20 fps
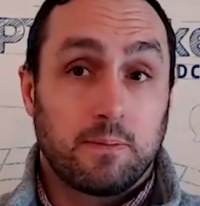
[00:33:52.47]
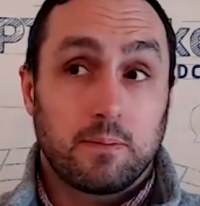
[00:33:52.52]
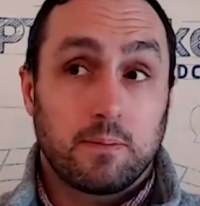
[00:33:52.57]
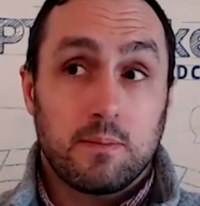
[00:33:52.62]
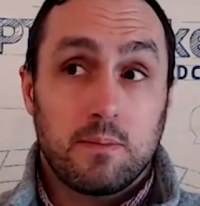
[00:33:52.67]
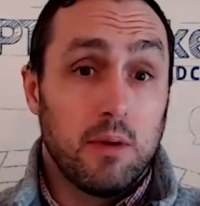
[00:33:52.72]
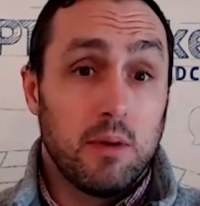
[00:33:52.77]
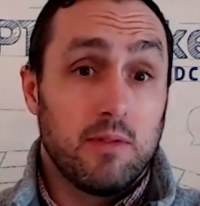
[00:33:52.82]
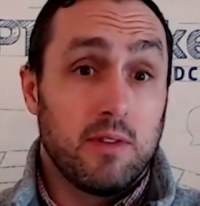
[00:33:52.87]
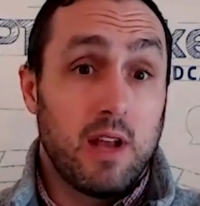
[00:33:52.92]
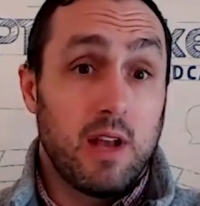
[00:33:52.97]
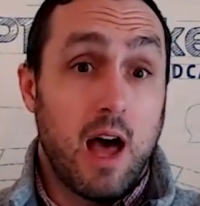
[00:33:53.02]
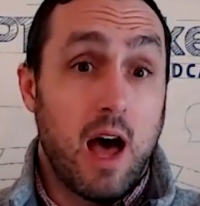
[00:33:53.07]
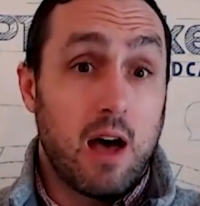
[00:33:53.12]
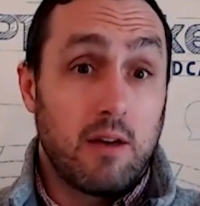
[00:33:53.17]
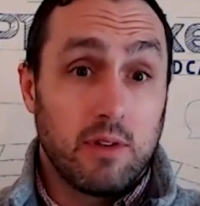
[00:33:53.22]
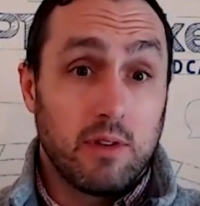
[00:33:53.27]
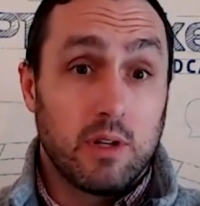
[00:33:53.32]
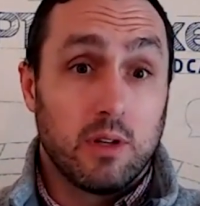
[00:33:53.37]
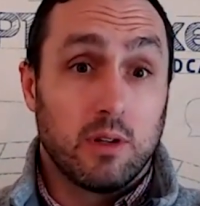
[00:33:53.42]
maybe even
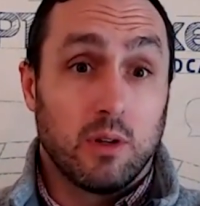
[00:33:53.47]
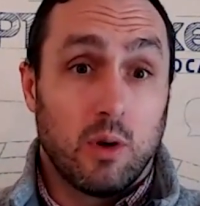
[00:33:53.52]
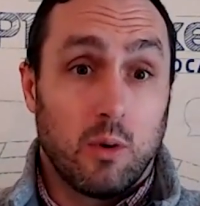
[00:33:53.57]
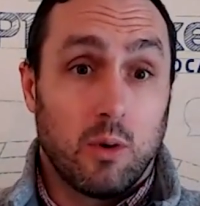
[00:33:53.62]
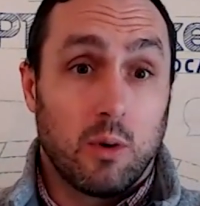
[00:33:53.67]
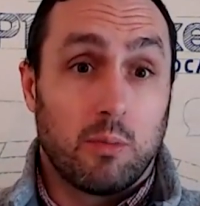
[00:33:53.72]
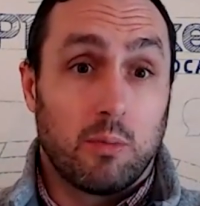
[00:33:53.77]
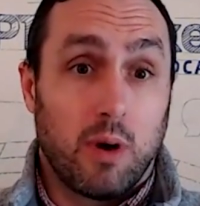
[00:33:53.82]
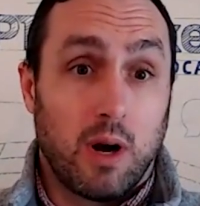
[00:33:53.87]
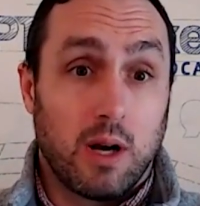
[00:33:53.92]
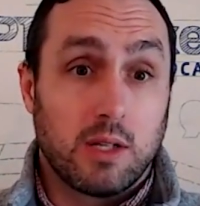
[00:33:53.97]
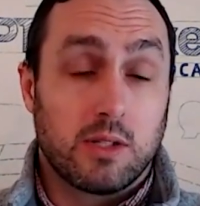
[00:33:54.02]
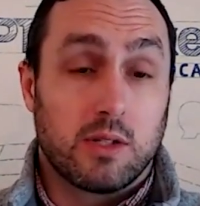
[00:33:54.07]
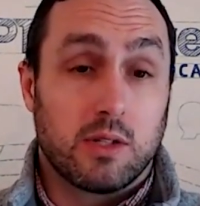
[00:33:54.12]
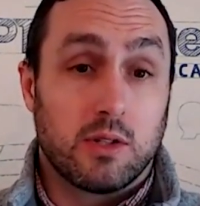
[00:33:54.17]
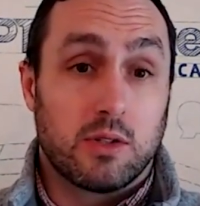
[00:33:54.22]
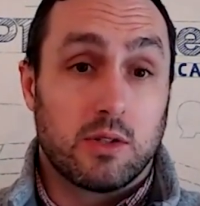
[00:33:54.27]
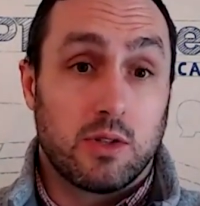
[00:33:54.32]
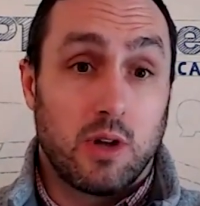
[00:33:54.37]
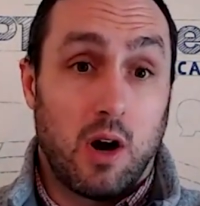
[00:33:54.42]
having a lower price
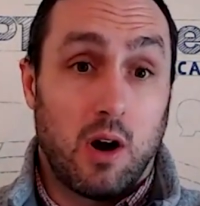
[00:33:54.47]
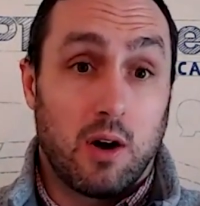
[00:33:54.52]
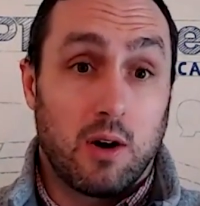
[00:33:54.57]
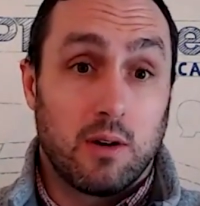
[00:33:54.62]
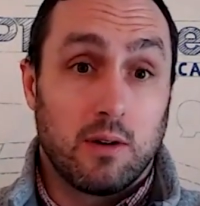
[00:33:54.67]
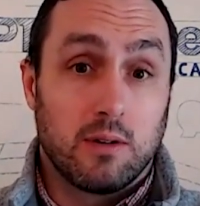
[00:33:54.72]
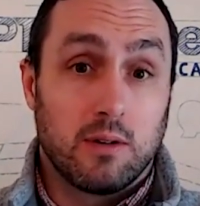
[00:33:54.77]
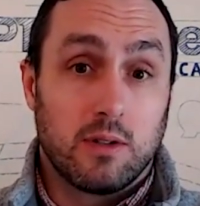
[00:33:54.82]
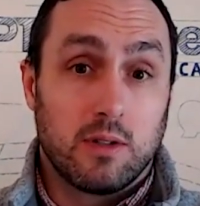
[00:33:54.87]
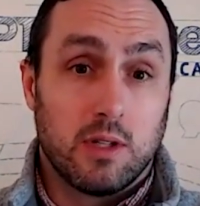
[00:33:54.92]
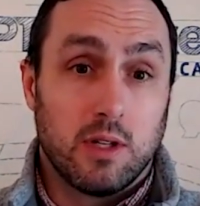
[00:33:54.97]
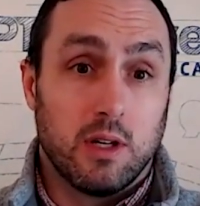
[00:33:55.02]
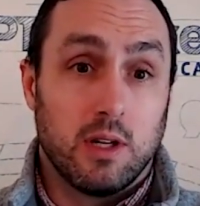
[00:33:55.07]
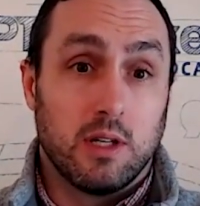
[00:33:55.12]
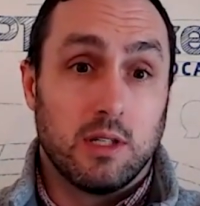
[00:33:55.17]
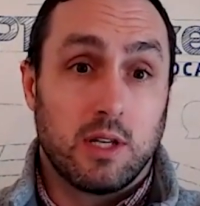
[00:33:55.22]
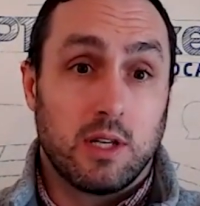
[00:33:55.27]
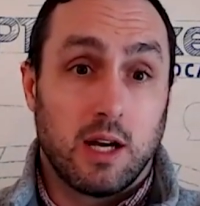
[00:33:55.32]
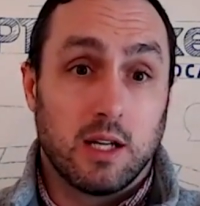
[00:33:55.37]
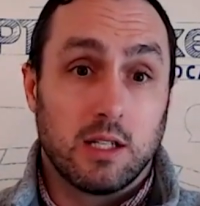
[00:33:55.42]
to start
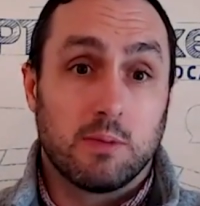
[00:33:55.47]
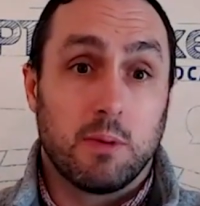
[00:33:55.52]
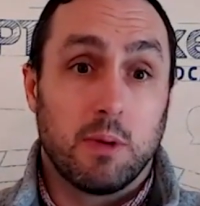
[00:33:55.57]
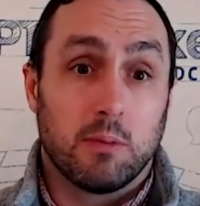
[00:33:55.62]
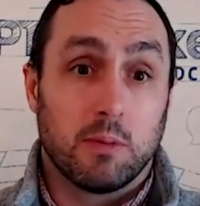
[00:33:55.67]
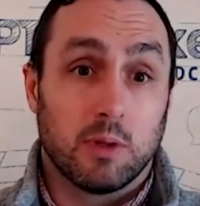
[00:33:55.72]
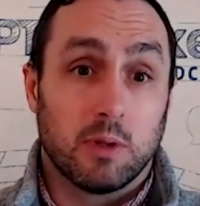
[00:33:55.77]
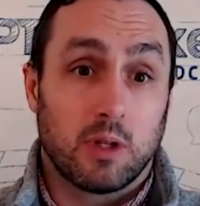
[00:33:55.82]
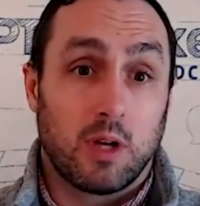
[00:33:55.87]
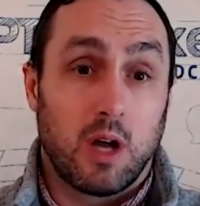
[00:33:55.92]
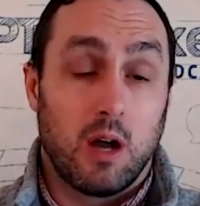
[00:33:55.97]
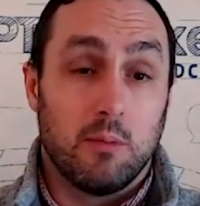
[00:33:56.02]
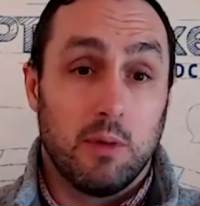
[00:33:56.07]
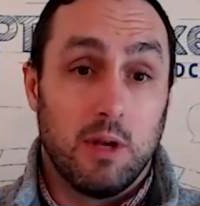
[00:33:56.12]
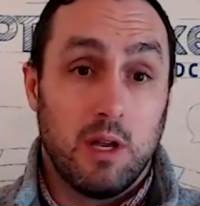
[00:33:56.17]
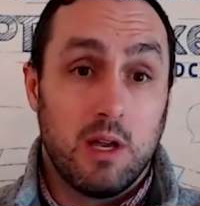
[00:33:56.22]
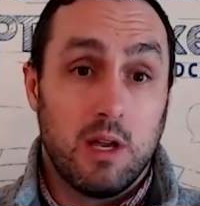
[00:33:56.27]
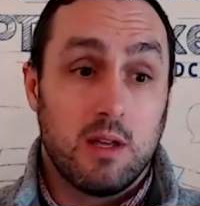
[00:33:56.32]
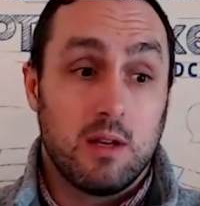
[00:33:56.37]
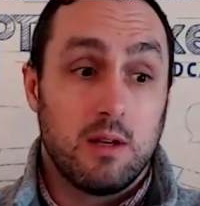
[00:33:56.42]
to entice people to
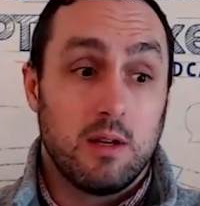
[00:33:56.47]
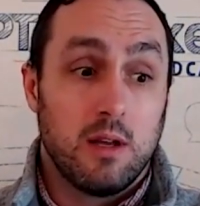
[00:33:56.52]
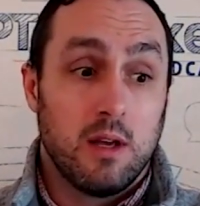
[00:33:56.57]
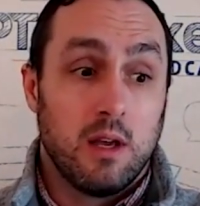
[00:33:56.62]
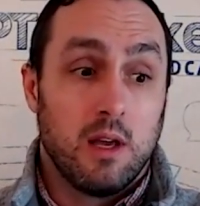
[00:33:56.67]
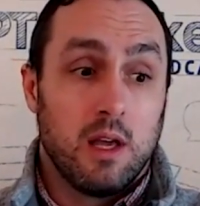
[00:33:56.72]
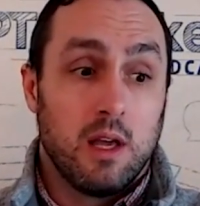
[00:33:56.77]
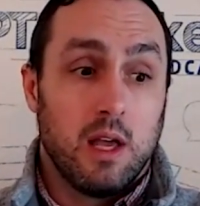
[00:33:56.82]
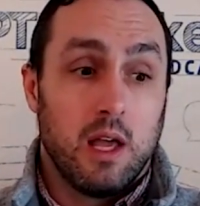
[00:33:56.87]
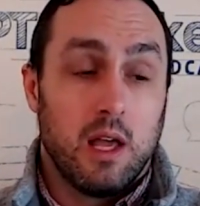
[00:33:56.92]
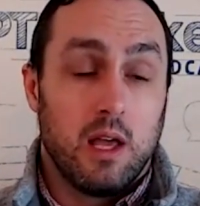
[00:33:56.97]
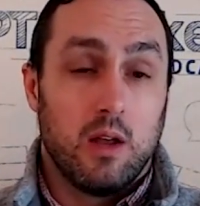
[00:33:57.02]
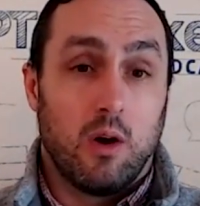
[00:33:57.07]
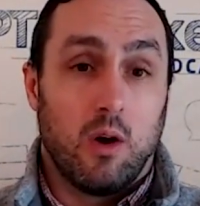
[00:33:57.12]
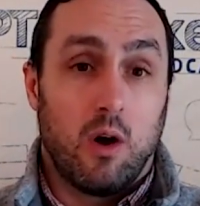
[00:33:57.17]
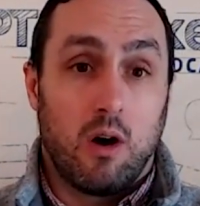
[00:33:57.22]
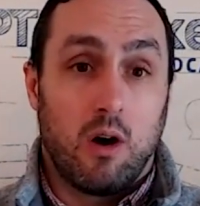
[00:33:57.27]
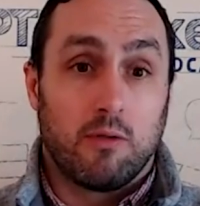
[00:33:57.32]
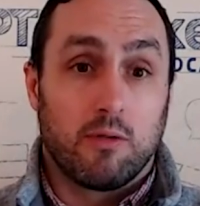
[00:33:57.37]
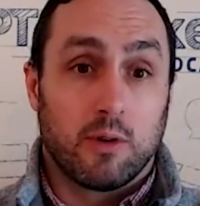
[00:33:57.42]
come in
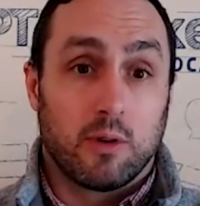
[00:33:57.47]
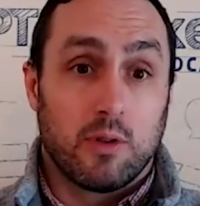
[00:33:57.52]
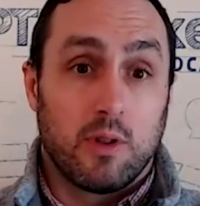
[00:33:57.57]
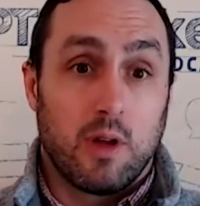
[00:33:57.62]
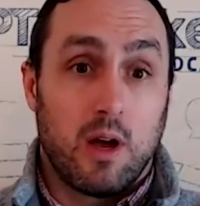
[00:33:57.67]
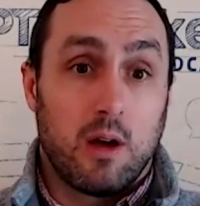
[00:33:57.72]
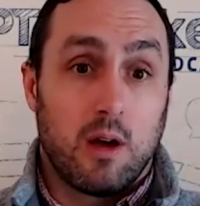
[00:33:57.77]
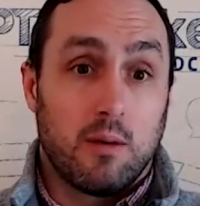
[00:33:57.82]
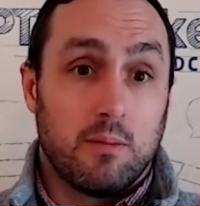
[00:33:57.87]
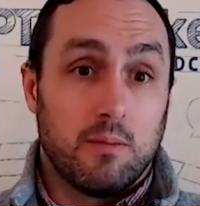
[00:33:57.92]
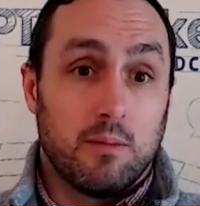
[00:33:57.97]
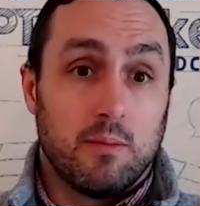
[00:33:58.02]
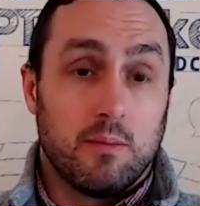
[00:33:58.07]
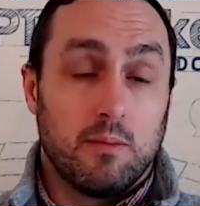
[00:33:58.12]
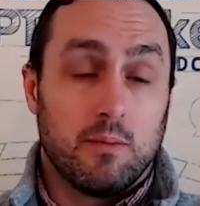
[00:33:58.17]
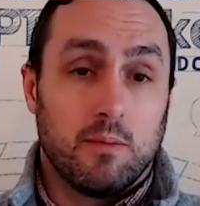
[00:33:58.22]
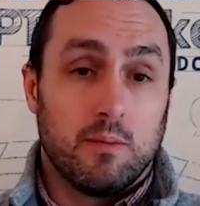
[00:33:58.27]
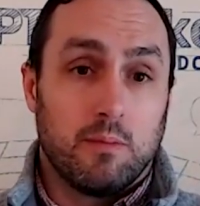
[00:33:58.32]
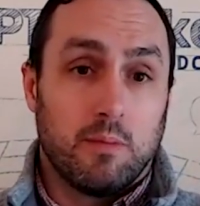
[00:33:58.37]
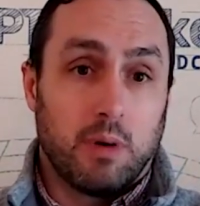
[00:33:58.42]
and offer
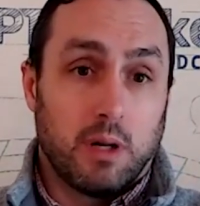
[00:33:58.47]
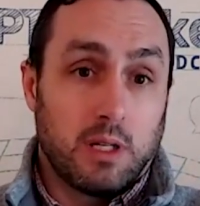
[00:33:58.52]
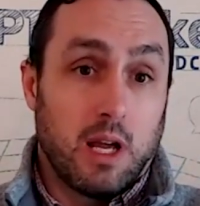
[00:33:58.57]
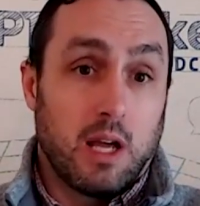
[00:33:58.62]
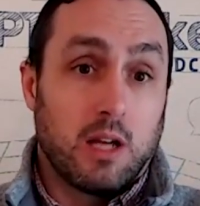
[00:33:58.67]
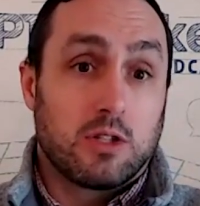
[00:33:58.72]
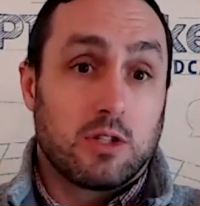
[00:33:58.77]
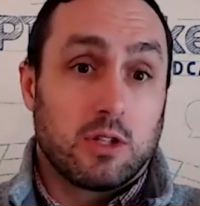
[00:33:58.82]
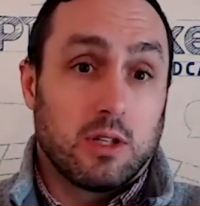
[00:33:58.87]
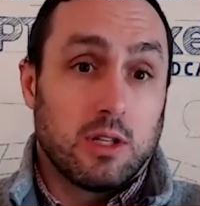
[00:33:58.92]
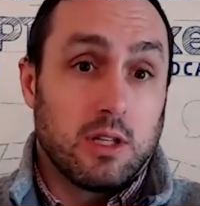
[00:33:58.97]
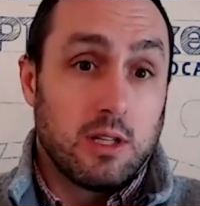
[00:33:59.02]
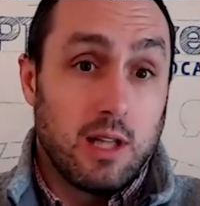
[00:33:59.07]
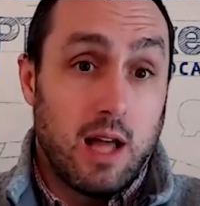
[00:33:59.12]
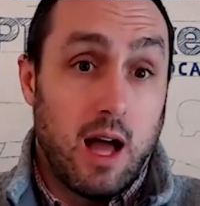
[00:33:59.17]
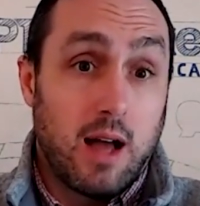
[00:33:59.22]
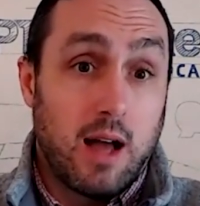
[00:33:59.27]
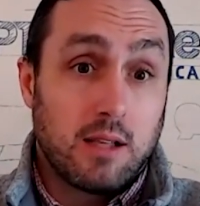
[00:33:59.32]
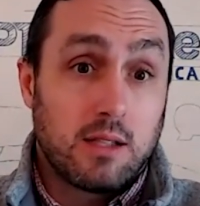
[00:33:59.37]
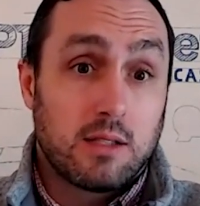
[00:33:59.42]
them potentially
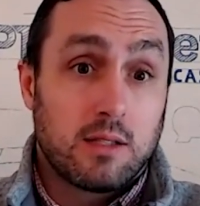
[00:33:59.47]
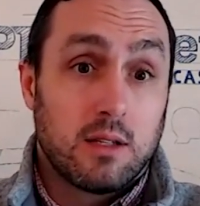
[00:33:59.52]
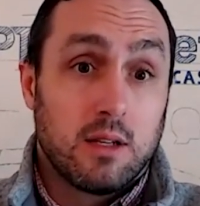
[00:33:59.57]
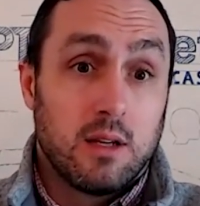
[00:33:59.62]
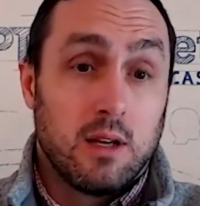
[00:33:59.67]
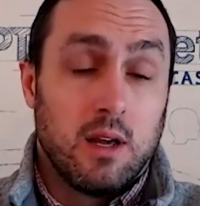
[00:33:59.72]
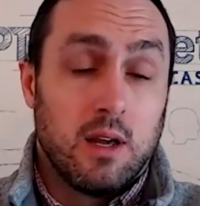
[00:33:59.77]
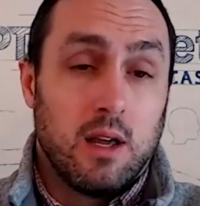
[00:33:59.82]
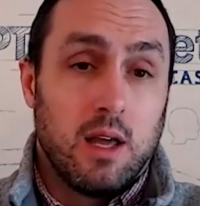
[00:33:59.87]
less,